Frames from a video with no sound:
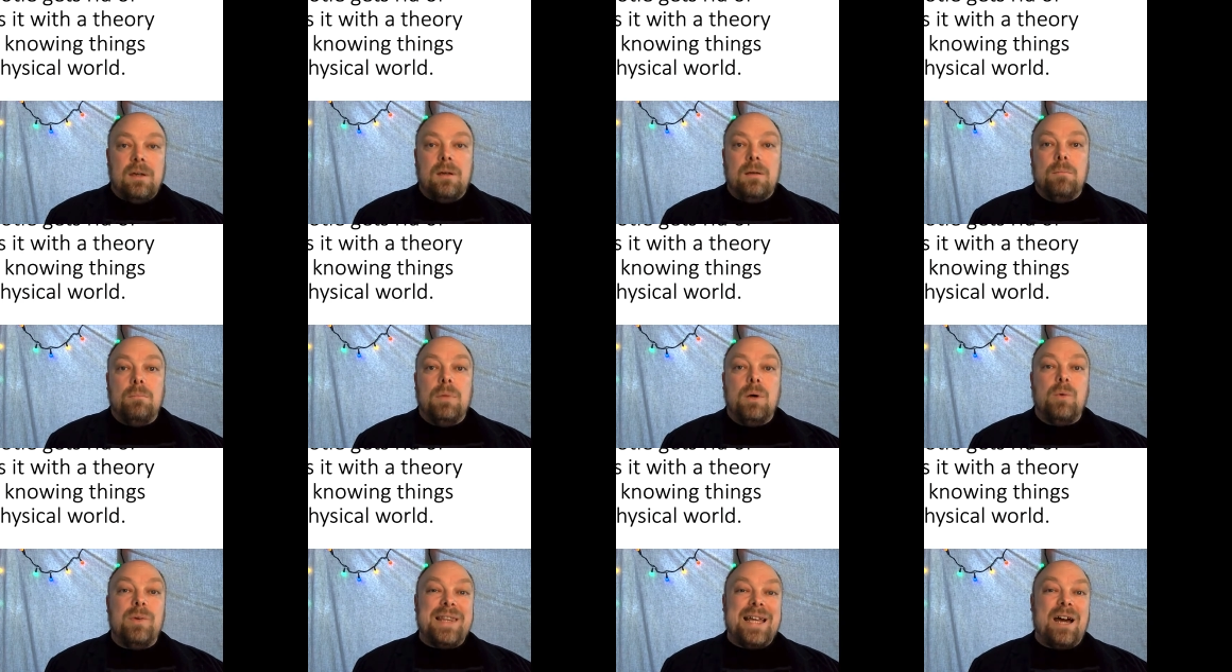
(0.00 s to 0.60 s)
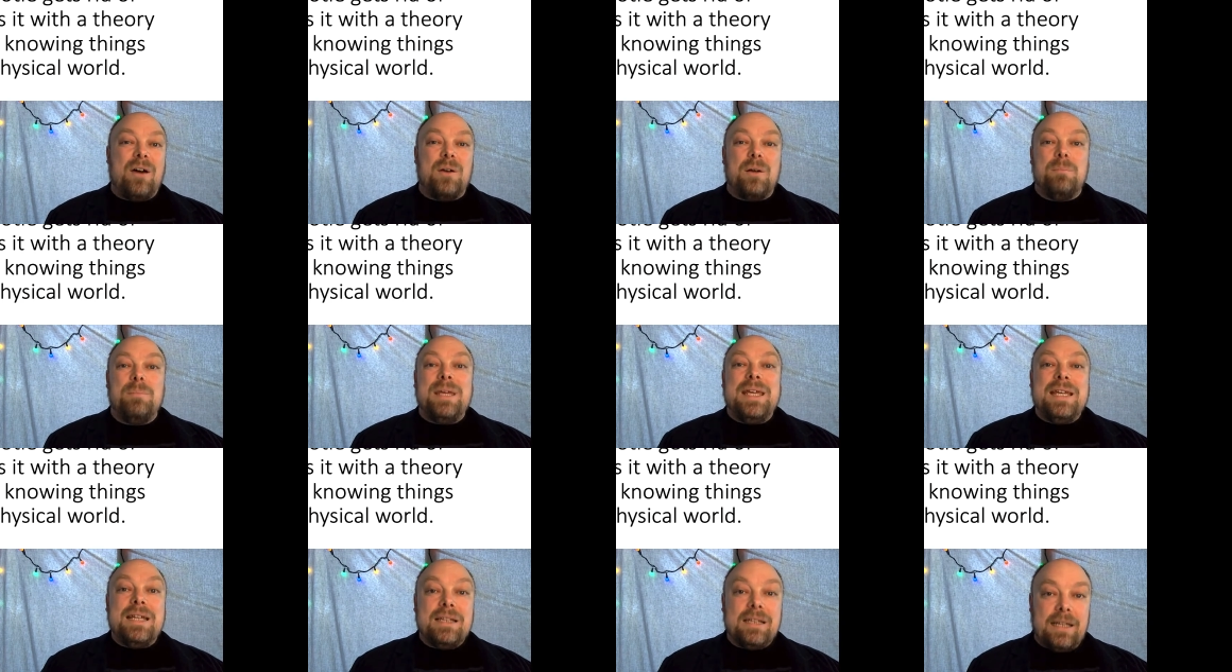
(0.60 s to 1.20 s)
but without
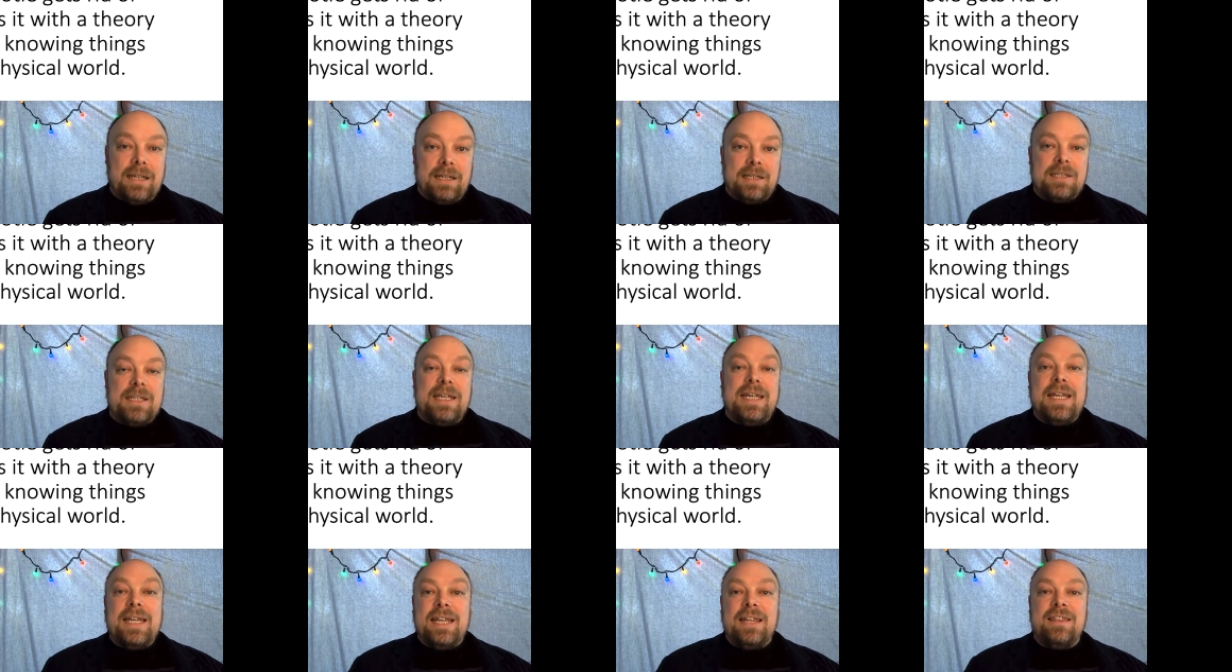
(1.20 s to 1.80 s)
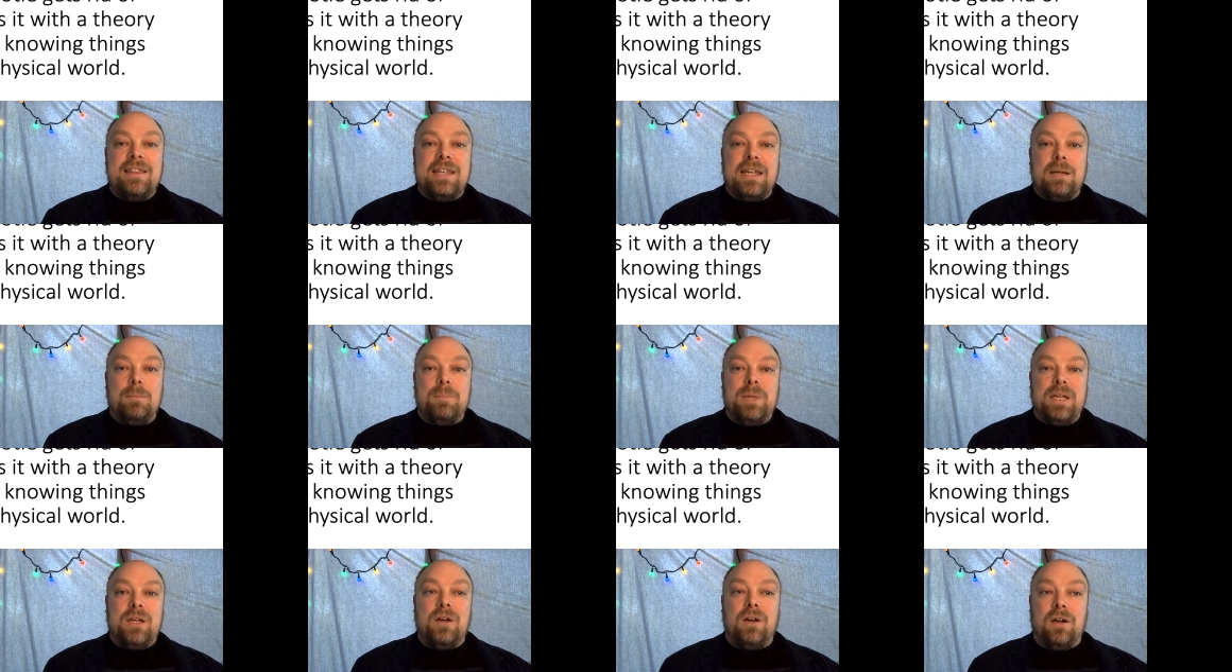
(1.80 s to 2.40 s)
appealing to anything
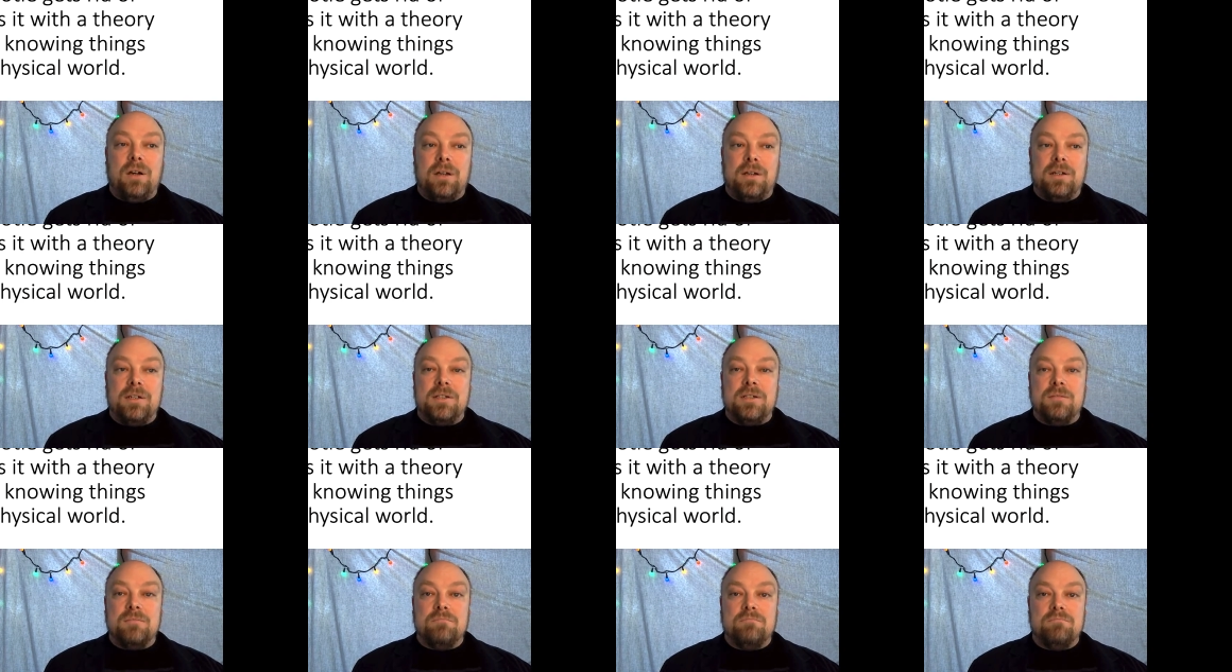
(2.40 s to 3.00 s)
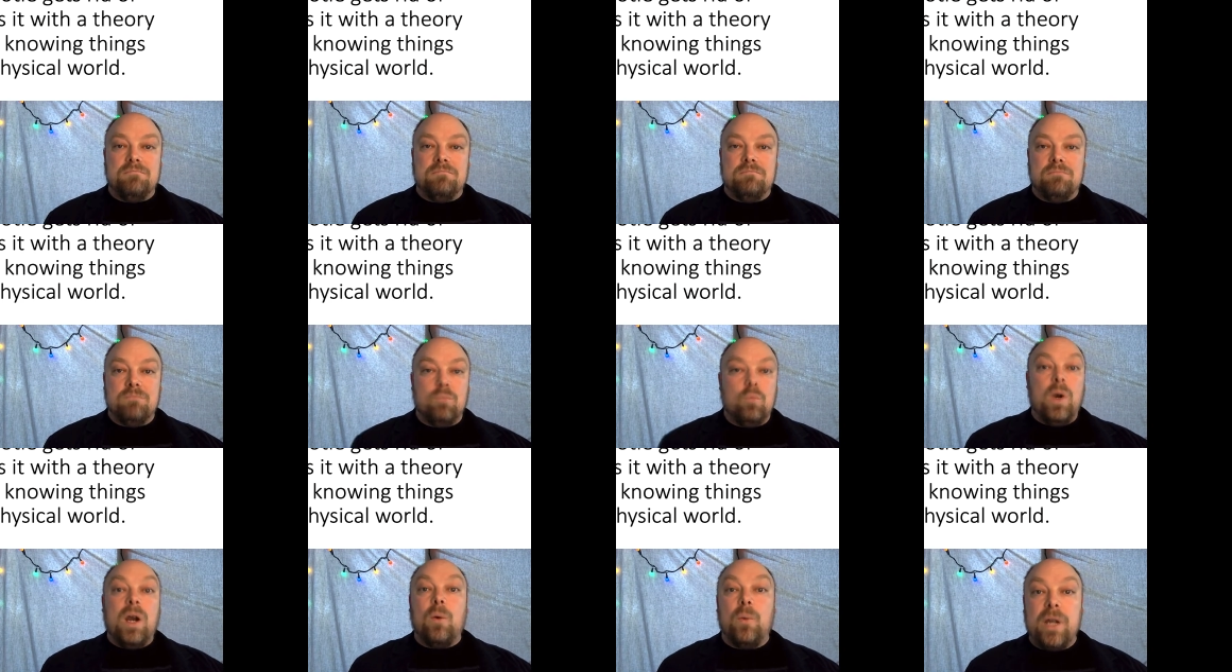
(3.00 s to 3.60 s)
beyond
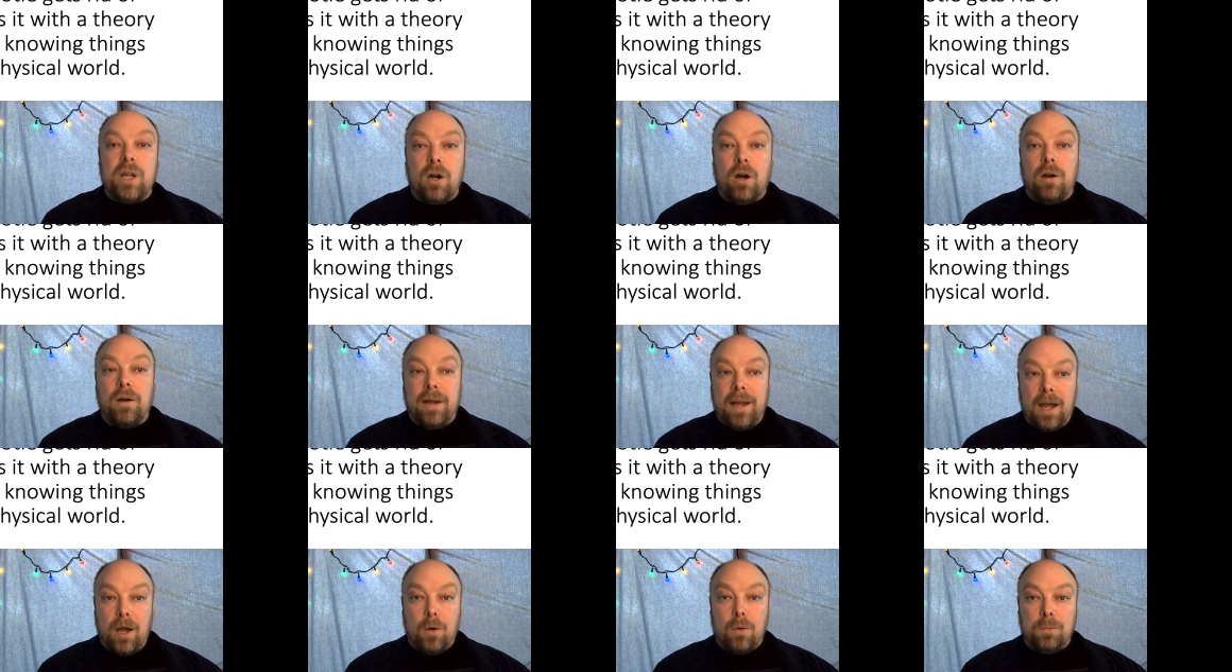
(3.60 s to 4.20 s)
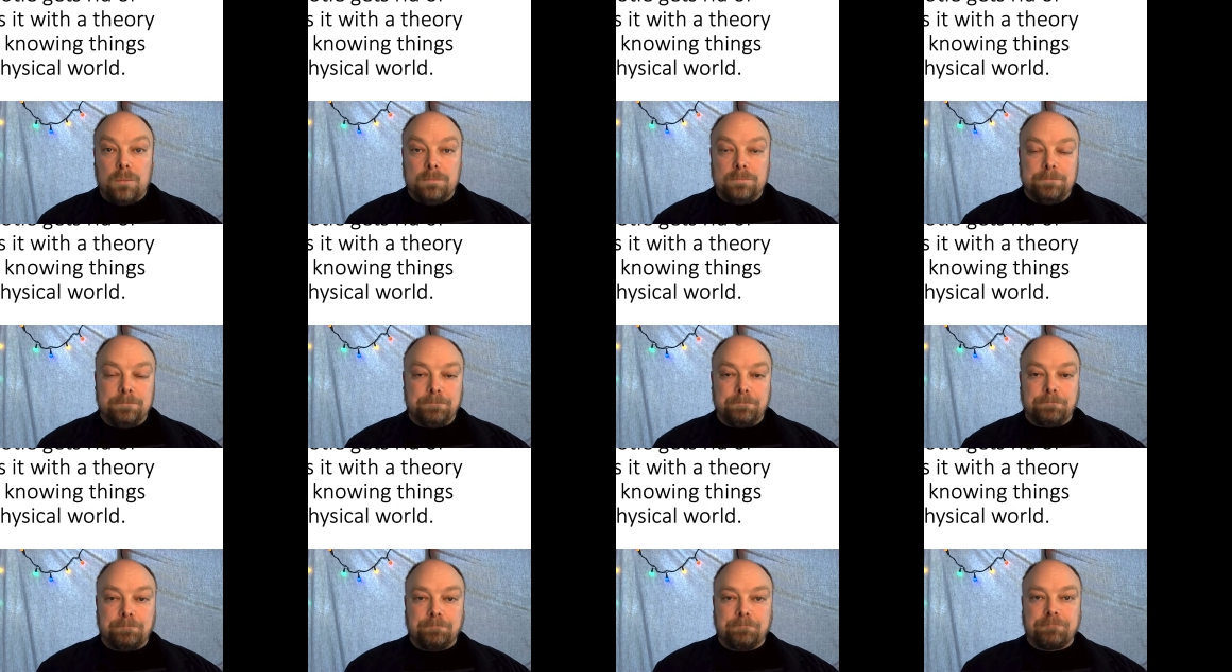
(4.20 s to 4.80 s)
where we are now.
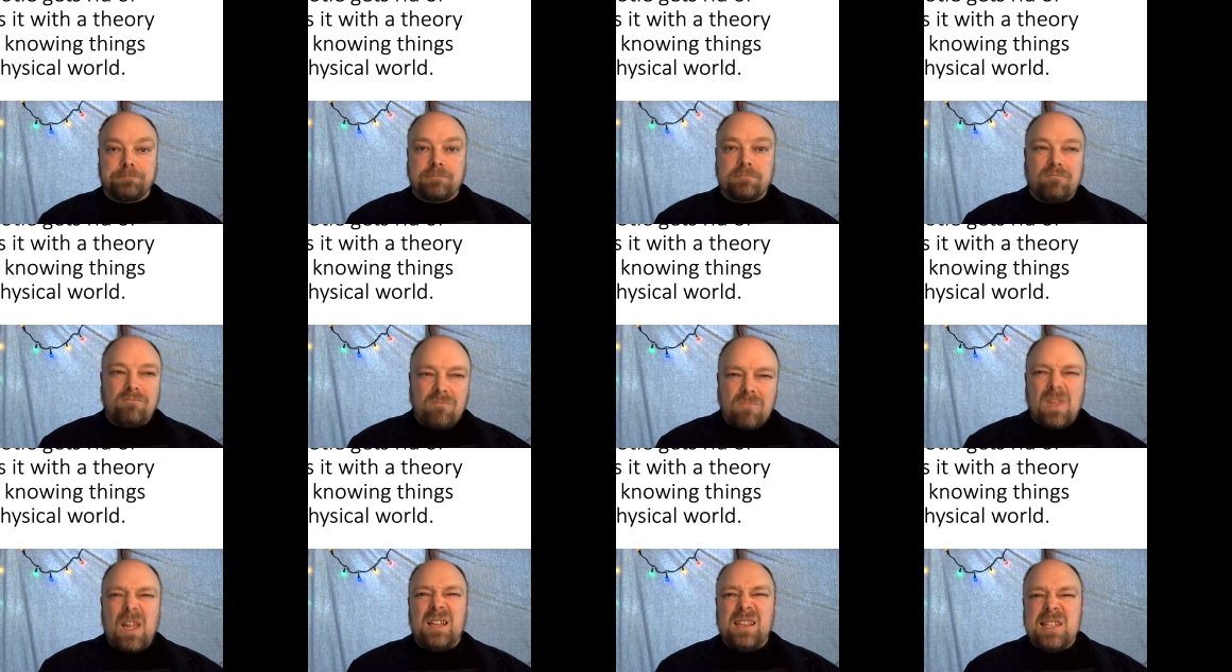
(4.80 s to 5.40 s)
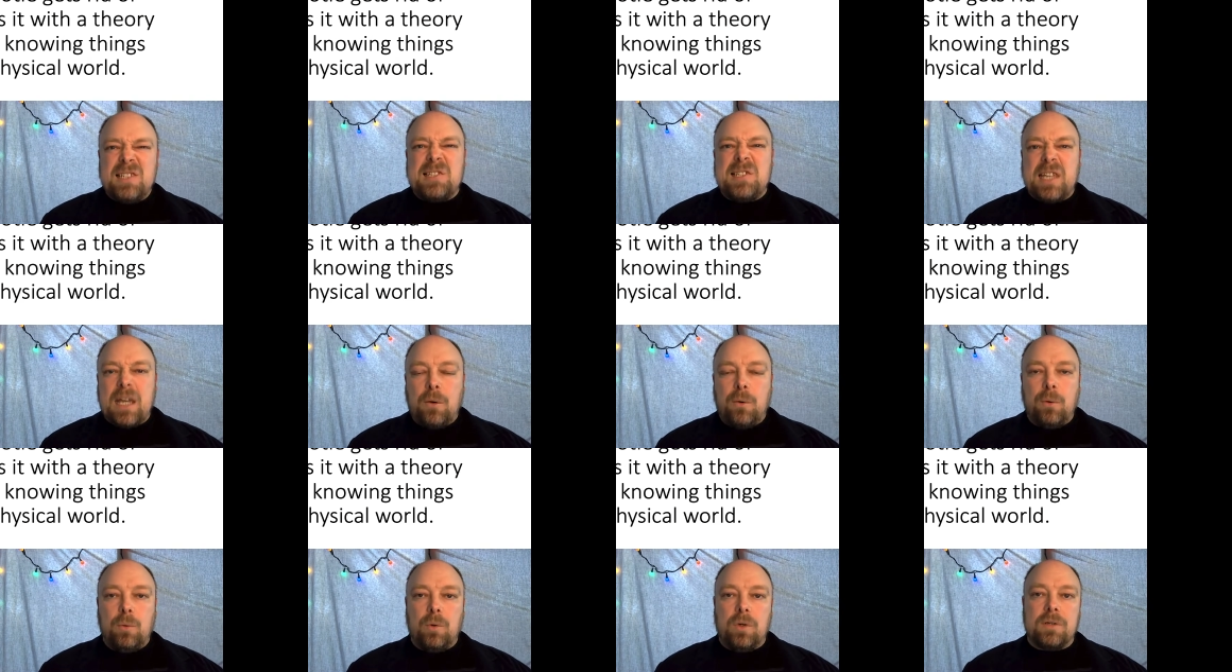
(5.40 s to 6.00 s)
Let's see how
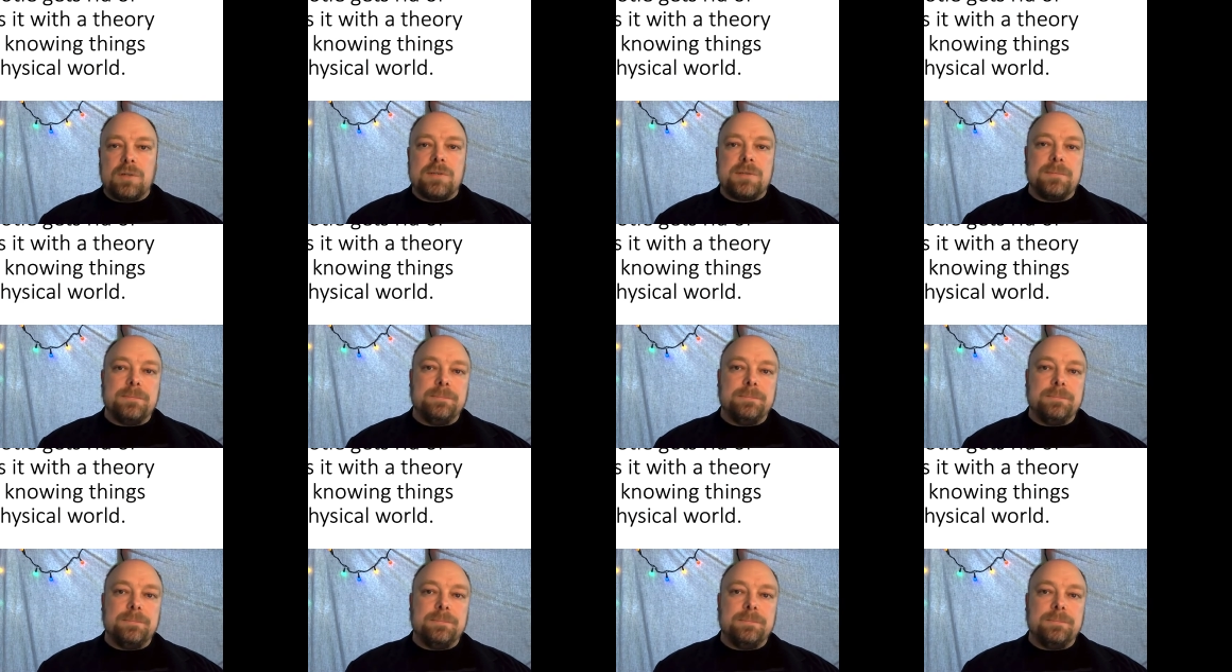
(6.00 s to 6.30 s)
it works.